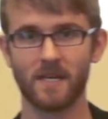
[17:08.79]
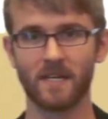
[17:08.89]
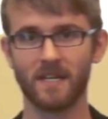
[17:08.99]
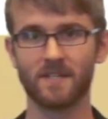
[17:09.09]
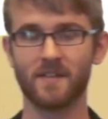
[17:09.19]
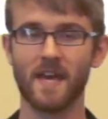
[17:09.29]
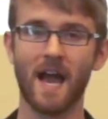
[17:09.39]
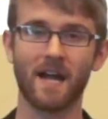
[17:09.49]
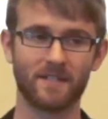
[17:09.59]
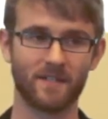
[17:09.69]
into the
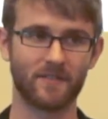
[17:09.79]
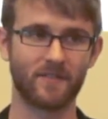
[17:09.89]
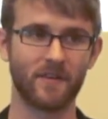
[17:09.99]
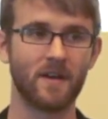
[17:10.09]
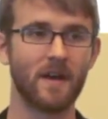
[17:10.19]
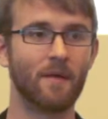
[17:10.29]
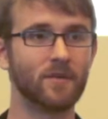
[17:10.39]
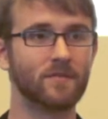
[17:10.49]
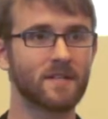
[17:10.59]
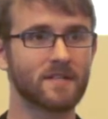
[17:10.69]
active. And when
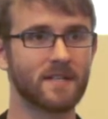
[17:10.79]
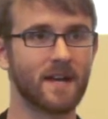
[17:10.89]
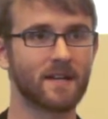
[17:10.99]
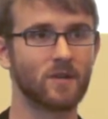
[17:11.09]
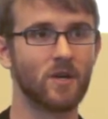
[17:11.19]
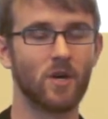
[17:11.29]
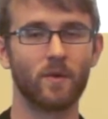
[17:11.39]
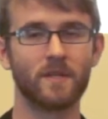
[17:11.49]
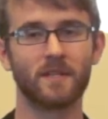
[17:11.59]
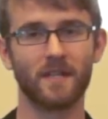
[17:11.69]
you disconnect,
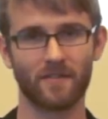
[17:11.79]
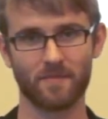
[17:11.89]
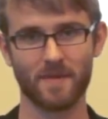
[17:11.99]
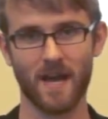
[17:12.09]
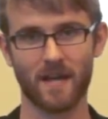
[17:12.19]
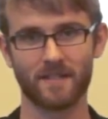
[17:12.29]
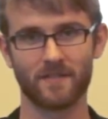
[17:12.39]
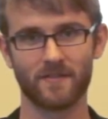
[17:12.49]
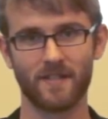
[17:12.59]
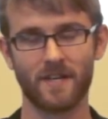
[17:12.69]
we delete it from the active.
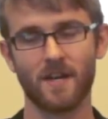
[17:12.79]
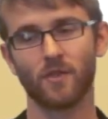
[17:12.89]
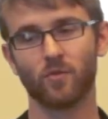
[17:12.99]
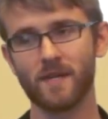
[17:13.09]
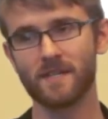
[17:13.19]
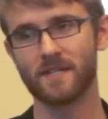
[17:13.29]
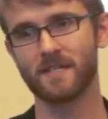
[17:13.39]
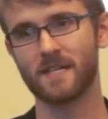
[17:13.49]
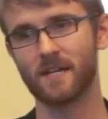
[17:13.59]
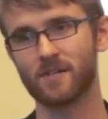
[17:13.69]
The reason
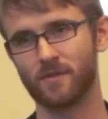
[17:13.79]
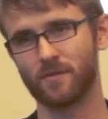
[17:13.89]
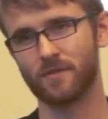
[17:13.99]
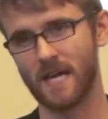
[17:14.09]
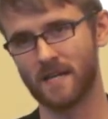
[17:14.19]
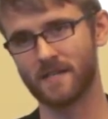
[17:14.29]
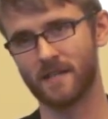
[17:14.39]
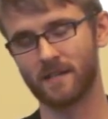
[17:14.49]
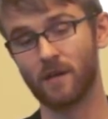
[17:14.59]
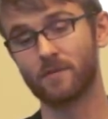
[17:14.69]
is actually through testing,
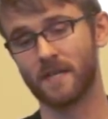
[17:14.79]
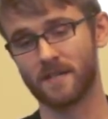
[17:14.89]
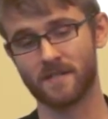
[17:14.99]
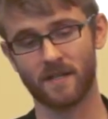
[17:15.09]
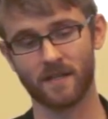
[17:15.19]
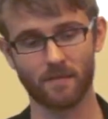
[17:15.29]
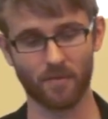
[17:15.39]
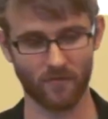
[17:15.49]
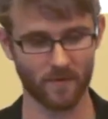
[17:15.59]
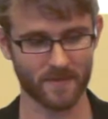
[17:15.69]
load testing, and
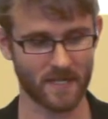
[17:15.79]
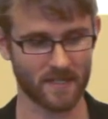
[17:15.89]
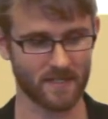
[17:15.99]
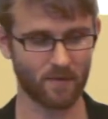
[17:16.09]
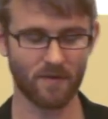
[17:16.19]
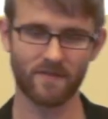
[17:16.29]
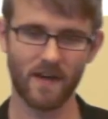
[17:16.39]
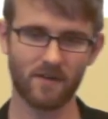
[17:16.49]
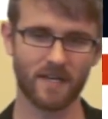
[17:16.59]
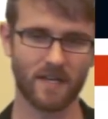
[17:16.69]
performance testing. We
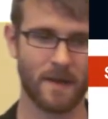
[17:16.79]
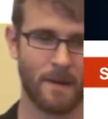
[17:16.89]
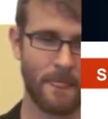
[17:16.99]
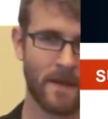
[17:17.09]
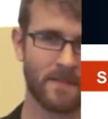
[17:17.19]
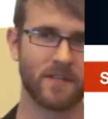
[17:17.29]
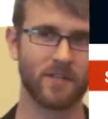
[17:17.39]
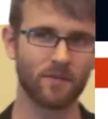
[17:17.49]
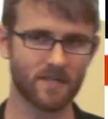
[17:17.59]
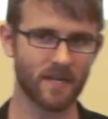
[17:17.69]
found that the
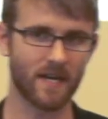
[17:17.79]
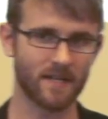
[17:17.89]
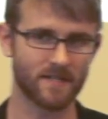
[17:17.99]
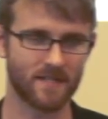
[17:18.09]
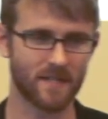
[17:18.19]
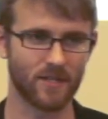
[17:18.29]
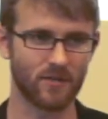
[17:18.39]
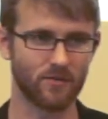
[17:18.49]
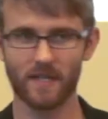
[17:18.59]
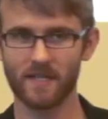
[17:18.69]
use case is that
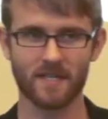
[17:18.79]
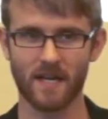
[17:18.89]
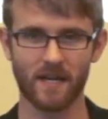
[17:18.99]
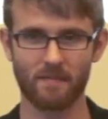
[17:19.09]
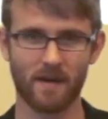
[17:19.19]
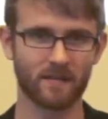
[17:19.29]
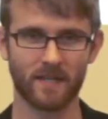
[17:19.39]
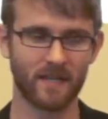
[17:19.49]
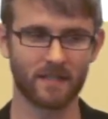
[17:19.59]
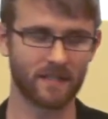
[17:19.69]
you get excited about
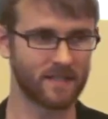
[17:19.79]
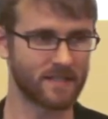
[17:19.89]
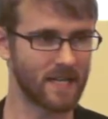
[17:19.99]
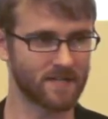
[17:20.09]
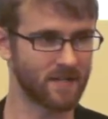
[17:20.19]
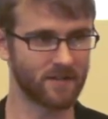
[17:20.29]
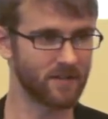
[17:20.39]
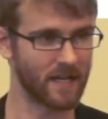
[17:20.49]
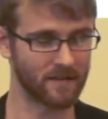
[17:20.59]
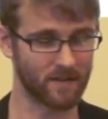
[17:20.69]
getting a text on
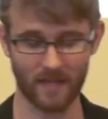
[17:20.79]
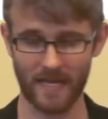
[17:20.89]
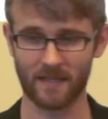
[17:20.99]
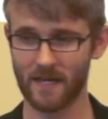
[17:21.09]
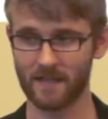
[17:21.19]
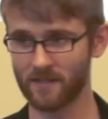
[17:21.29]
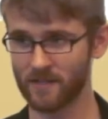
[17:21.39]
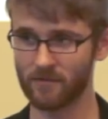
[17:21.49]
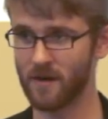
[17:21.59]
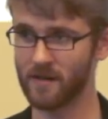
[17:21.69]
your landline,
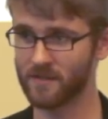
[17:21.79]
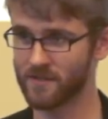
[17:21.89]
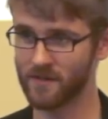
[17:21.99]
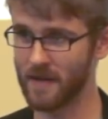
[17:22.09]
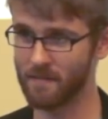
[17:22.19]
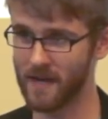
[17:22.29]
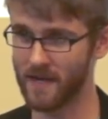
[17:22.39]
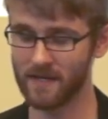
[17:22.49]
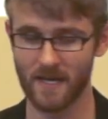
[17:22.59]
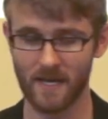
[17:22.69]
you log into your
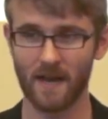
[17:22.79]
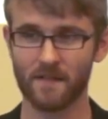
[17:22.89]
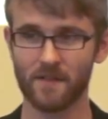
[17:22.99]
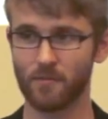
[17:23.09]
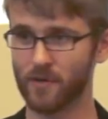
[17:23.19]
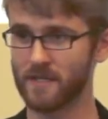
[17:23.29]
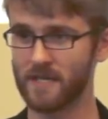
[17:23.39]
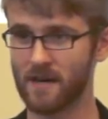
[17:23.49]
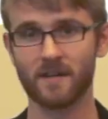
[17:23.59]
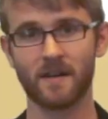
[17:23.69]
iPad, and then you put it
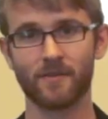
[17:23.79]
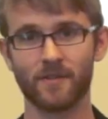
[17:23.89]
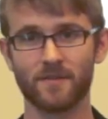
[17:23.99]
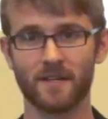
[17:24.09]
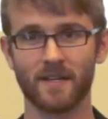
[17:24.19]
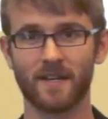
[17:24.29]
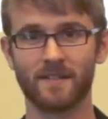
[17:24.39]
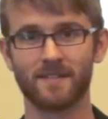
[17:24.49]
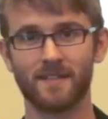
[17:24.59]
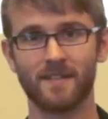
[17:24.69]
down and never use it again.
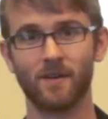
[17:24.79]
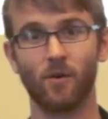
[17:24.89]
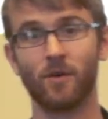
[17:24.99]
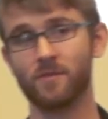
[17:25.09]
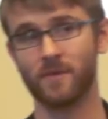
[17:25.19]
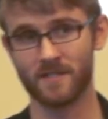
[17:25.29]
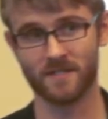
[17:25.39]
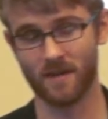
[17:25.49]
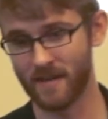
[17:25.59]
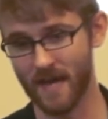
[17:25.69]
Or you
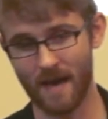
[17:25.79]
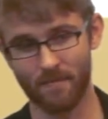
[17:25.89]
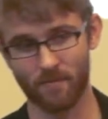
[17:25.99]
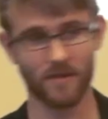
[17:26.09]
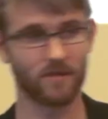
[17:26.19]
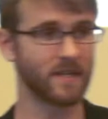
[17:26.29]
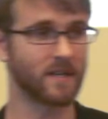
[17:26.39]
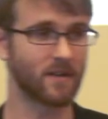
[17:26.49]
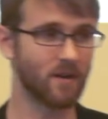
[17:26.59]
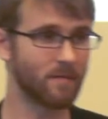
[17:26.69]
uninstall the app, and we don't get a
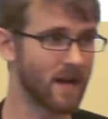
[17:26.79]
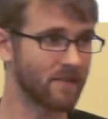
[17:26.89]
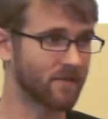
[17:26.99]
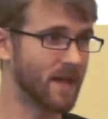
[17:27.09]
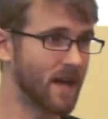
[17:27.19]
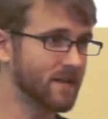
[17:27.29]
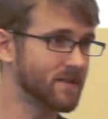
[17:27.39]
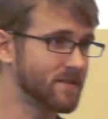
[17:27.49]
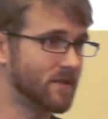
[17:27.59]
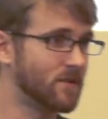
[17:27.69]
call back from that.
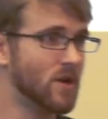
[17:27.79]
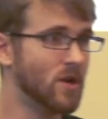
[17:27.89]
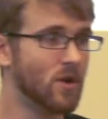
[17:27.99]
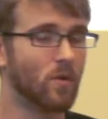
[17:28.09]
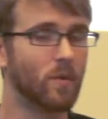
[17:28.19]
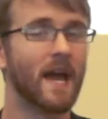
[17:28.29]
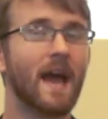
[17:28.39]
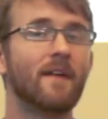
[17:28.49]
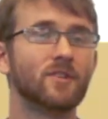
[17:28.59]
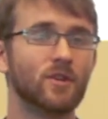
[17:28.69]
So what we
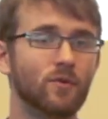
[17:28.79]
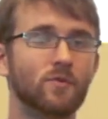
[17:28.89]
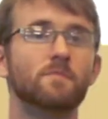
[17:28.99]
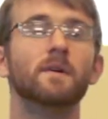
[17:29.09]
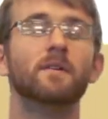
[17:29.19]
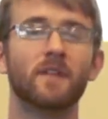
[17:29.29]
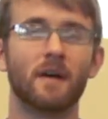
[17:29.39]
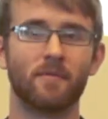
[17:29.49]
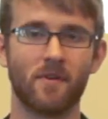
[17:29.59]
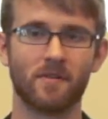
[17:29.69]
have is a huge
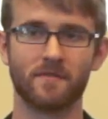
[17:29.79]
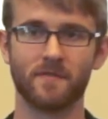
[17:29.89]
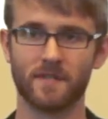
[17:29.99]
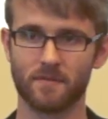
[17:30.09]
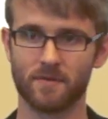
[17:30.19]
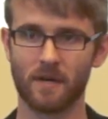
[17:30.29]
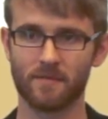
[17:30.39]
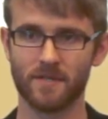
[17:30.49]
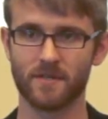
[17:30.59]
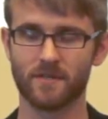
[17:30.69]
buildup of all of these
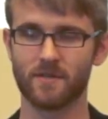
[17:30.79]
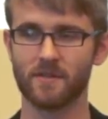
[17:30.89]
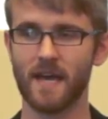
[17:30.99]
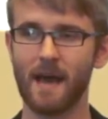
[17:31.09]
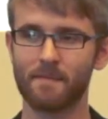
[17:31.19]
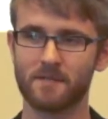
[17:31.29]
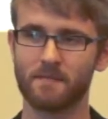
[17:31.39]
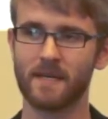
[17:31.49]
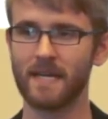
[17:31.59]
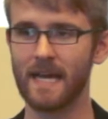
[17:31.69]
subscriptions, and so the app is
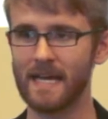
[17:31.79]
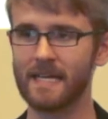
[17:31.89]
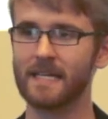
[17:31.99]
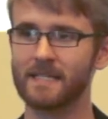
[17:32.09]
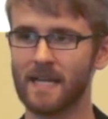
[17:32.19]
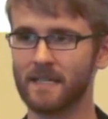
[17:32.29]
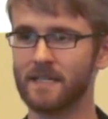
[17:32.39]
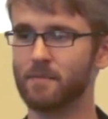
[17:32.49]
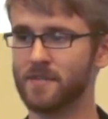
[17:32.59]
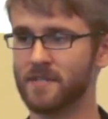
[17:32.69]
spending 80,
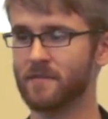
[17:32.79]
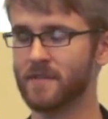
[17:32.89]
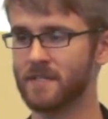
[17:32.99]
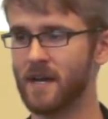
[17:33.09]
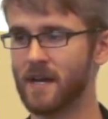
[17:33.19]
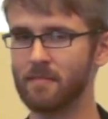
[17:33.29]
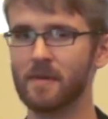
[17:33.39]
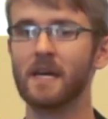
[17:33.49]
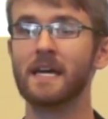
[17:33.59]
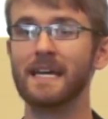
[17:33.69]
90% of its time
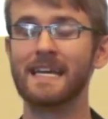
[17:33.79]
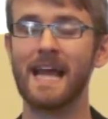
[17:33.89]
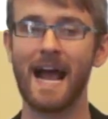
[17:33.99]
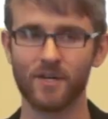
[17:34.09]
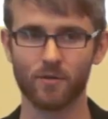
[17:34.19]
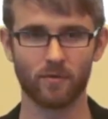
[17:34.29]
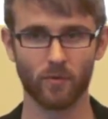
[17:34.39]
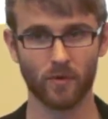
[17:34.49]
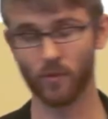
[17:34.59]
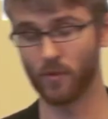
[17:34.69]
in actual
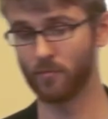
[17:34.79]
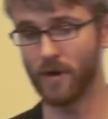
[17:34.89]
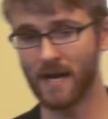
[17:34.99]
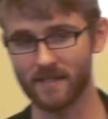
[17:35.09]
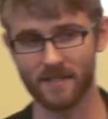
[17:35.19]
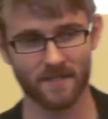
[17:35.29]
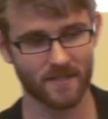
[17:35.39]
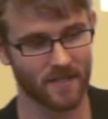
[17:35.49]
real-world practice,